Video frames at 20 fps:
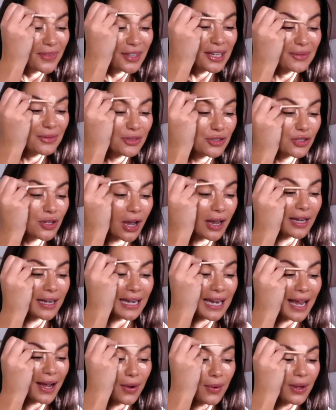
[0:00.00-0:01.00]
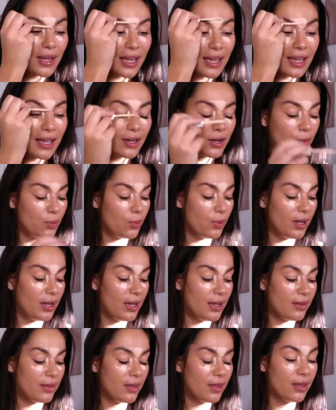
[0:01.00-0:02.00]
I'm just going now in
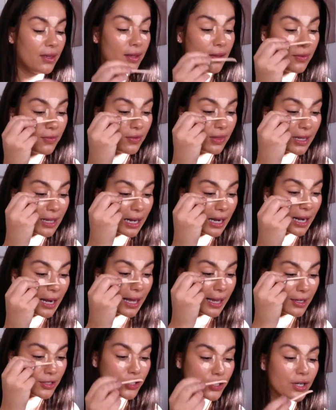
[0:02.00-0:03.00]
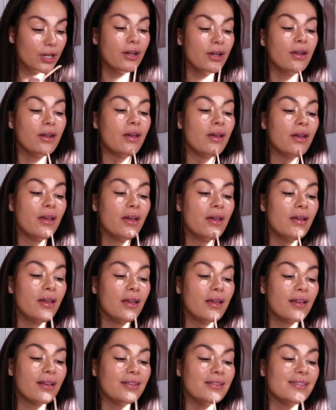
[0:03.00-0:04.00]
with the Collection
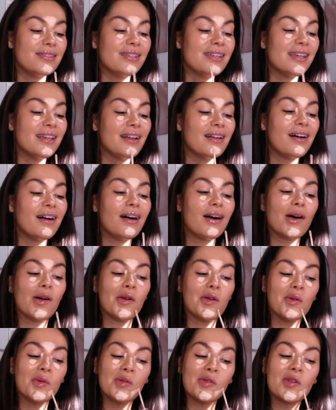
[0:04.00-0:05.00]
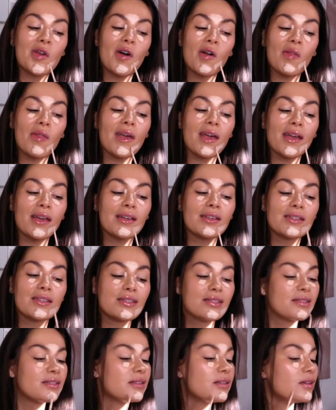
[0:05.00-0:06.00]
Concealer. Who's got
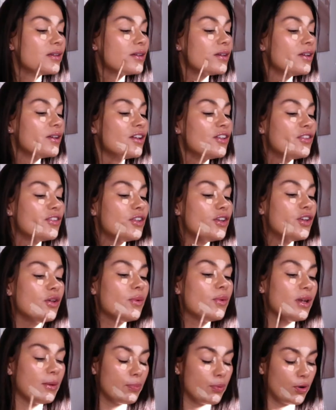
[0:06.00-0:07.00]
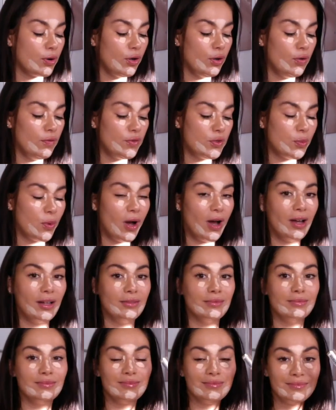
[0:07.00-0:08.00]
this? The new and improved
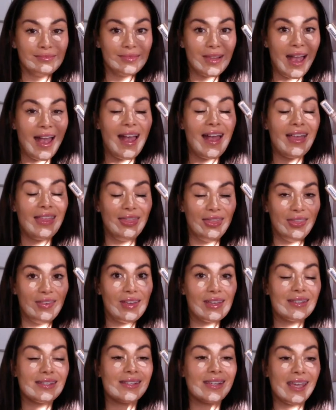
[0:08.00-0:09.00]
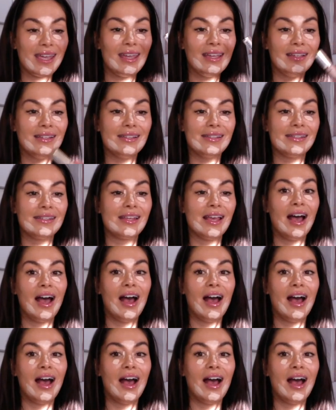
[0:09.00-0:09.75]
one. This is